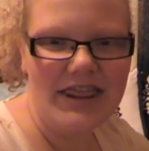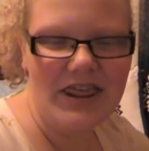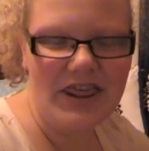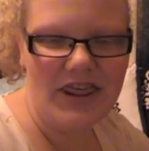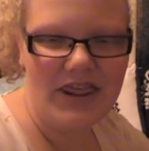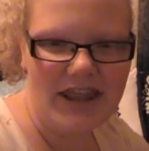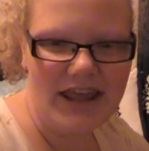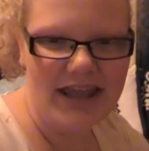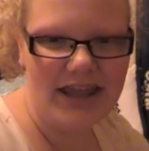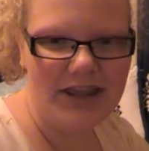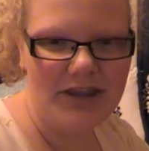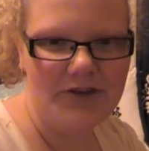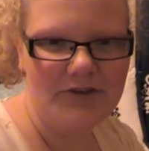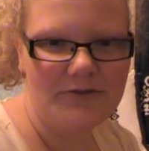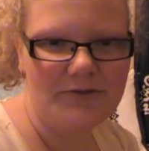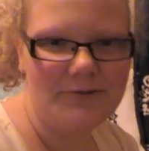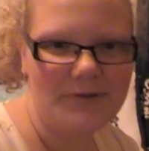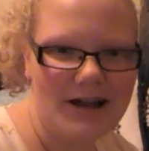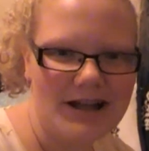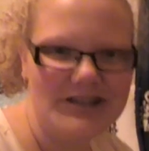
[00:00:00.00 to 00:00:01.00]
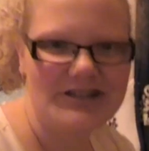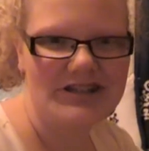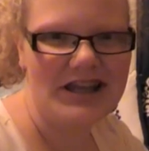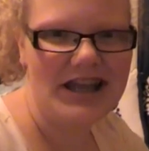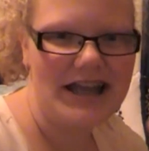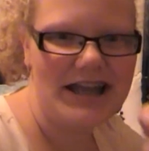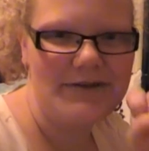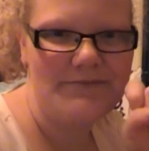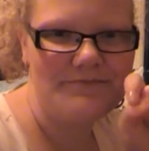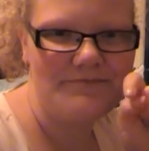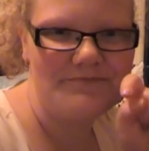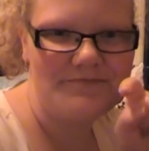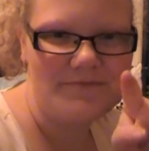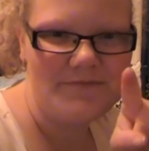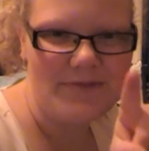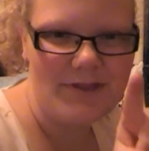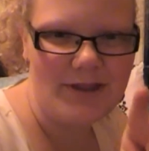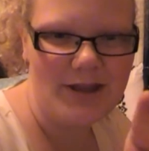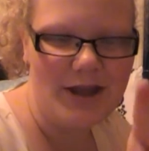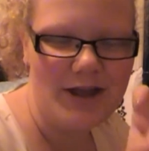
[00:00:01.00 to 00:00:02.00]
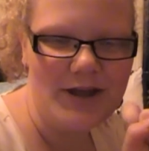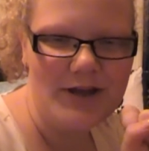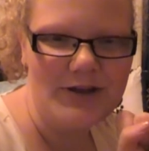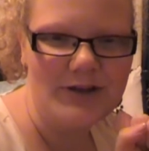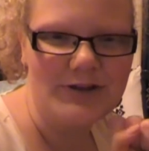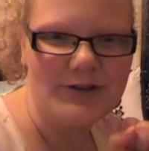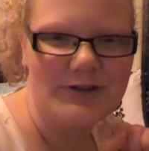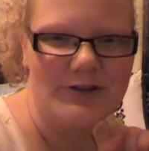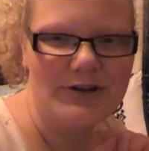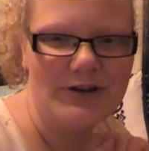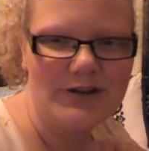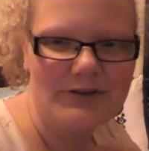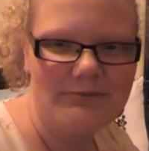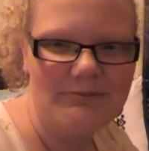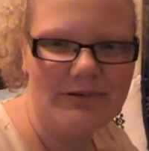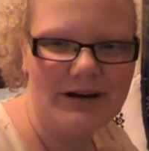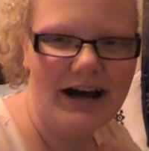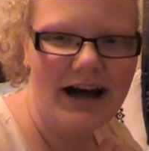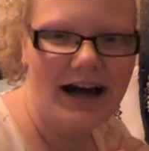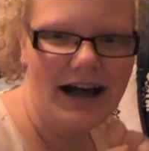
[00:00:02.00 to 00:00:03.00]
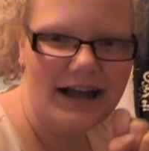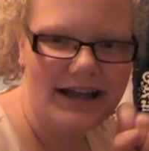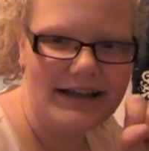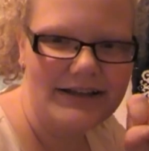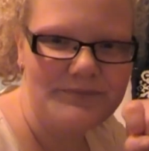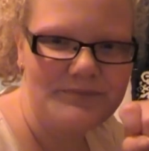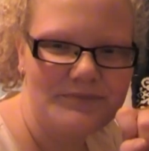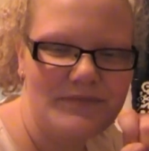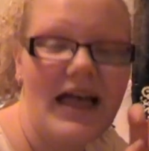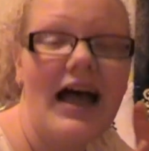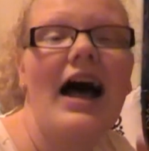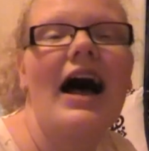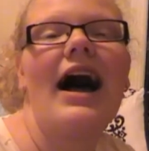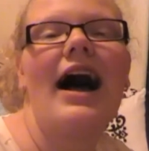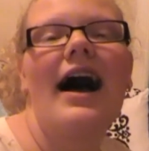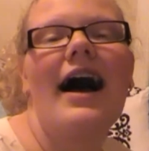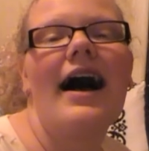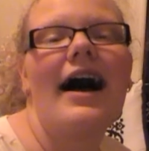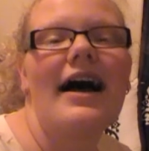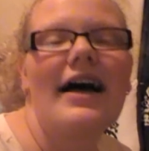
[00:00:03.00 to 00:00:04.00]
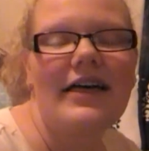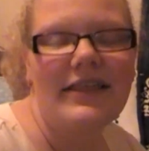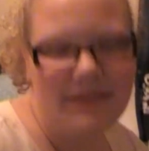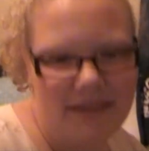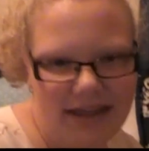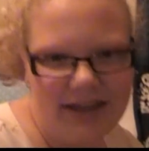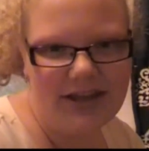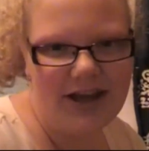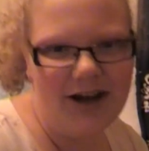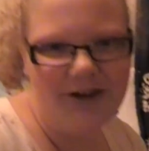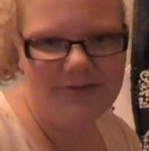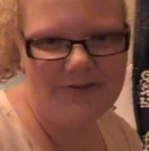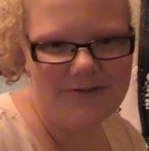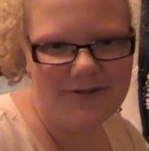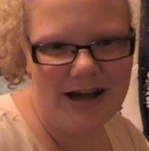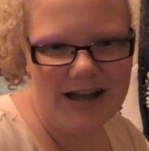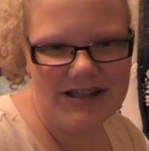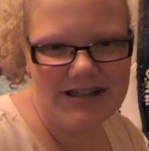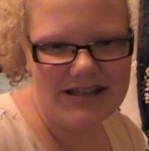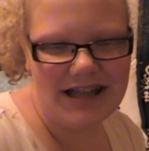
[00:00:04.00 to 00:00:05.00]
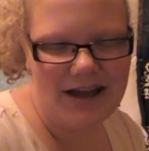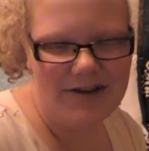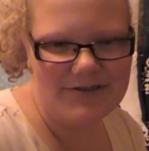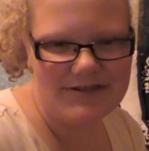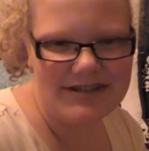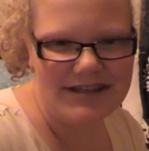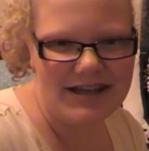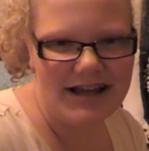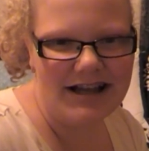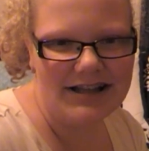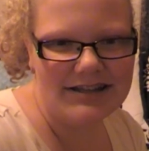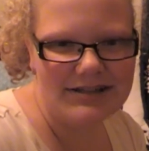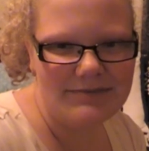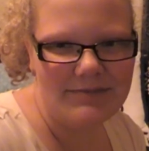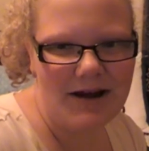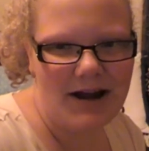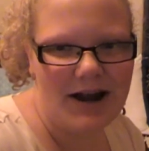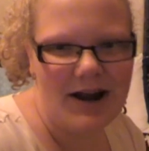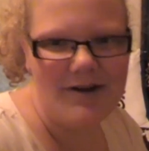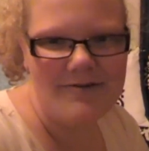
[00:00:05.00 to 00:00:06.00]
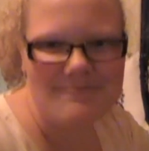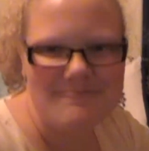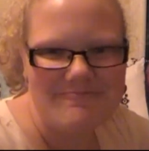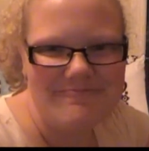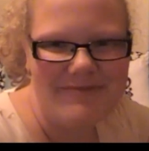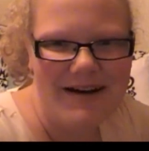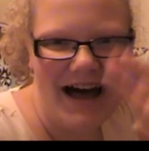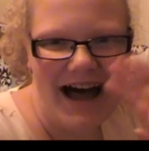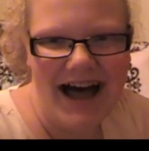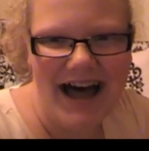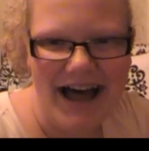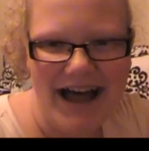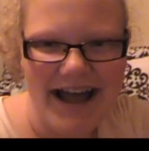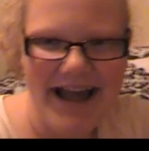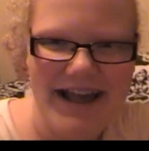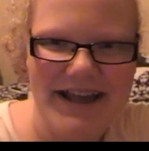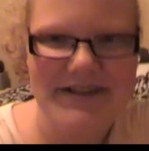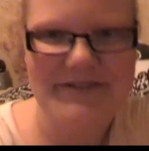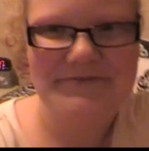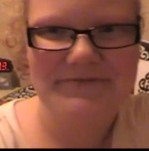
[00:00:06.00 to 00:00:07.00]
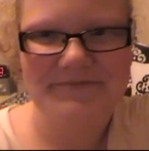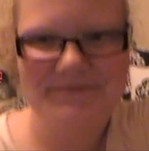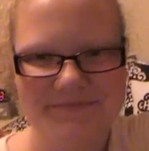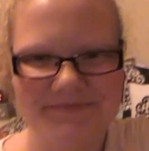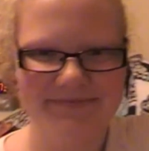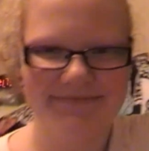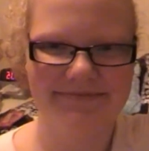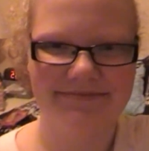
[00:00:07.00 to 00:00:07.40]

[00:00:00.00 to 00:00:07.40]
Thank you for watching. Goodbye. Thank y'all for watching. I will see y'all tomorrow. Bye.